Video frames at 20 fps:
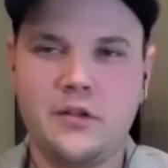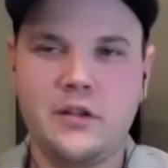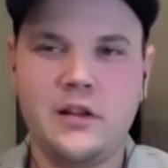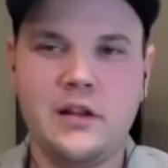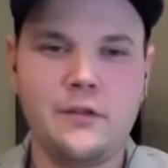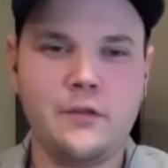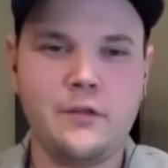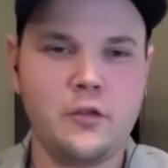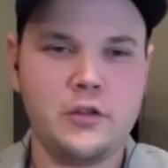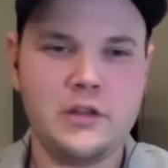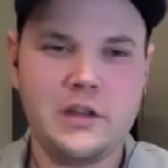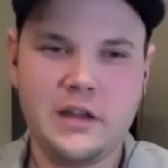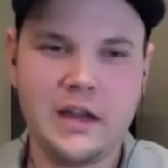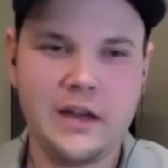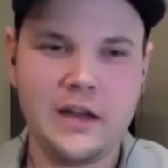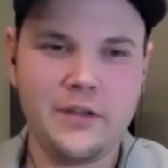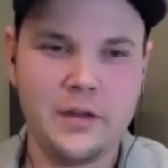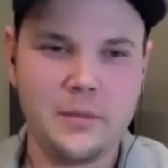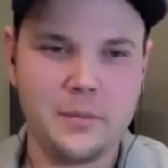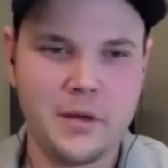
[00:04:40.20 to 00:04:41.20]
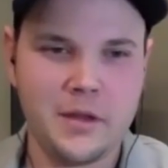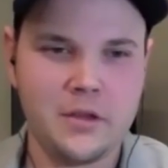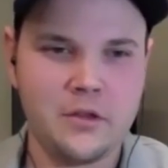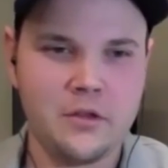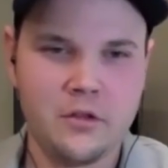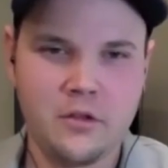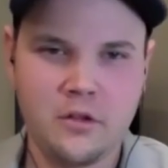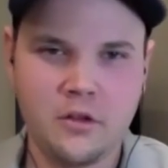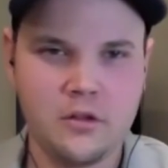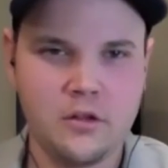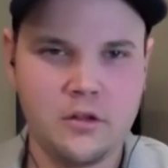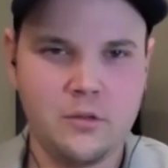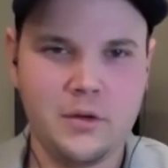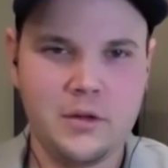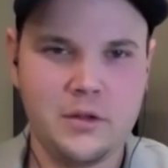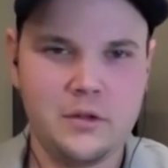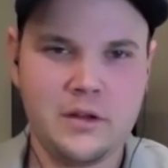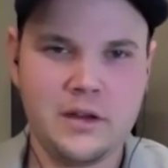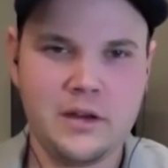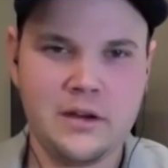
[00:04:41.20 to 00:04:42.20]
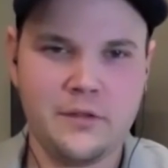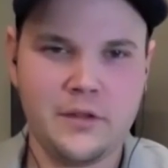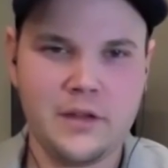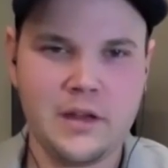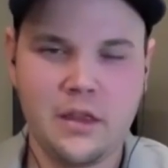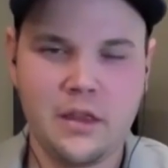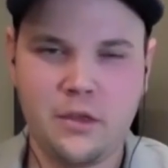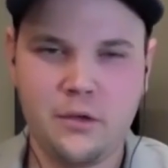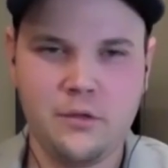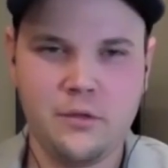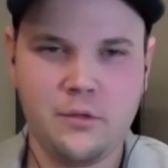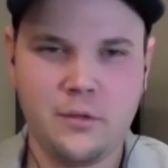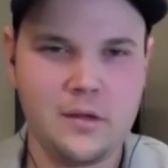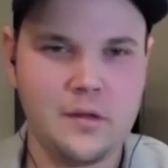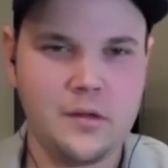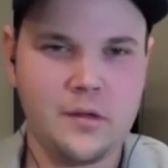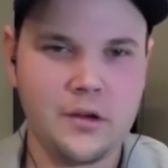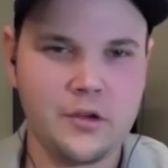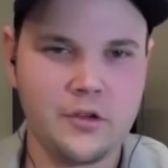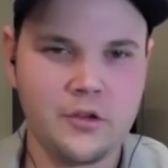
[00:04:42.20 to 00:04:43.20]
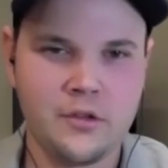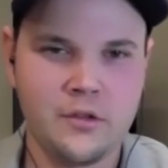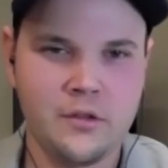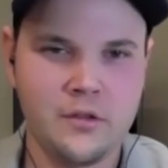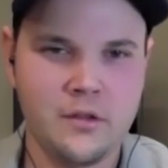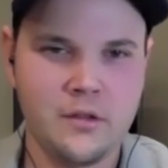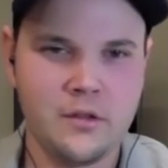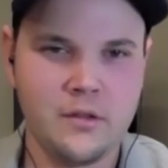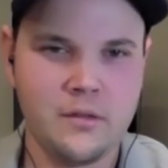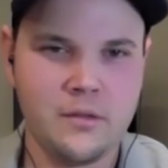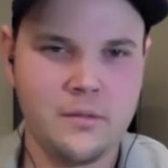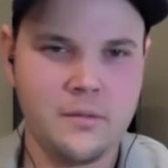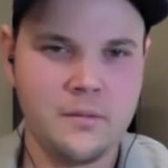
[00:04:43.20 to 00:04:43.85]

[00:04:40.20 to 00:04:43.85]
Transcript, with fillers: by yourself, or did you have any mentor along the way to kind of guide you in the right direction?